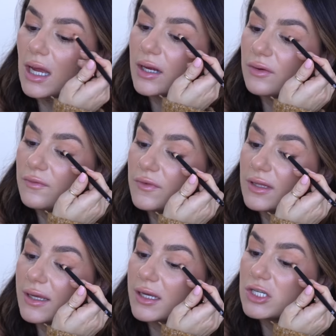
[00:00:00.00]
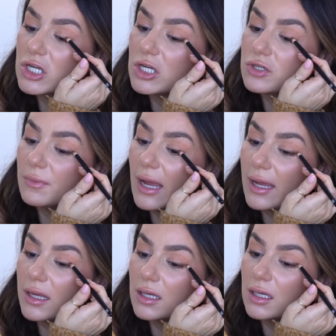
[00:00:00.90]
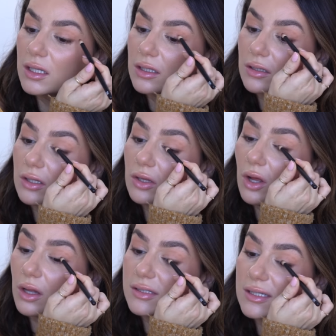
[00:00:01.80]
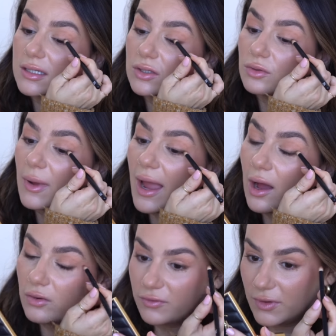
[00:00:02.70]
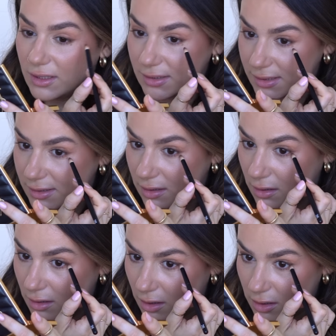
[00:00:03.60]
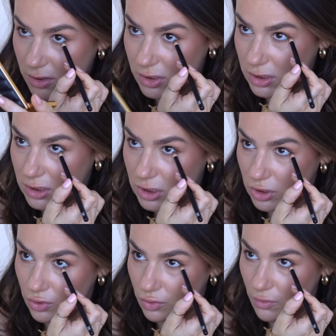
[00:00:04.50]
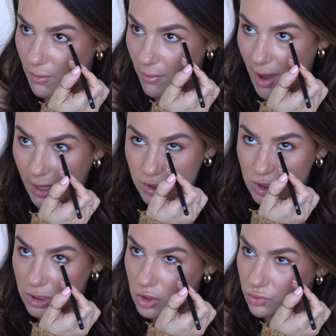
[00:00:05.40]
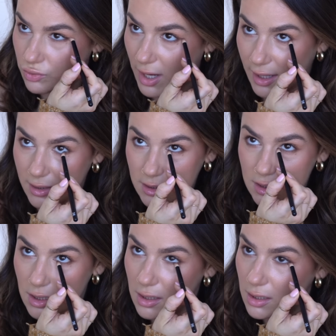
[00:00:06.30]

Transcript: I don't feel like I change my closet or my outfits to match a trend.